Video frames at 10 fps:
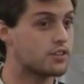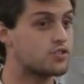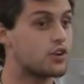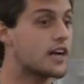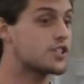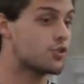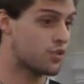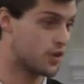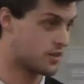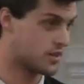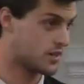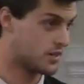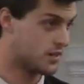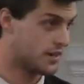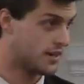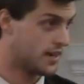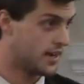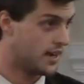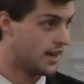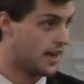the treasurer.
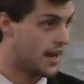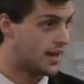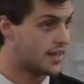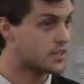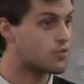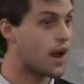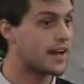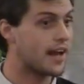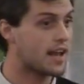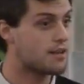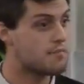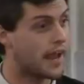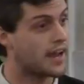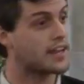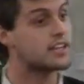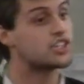And his right-hand man is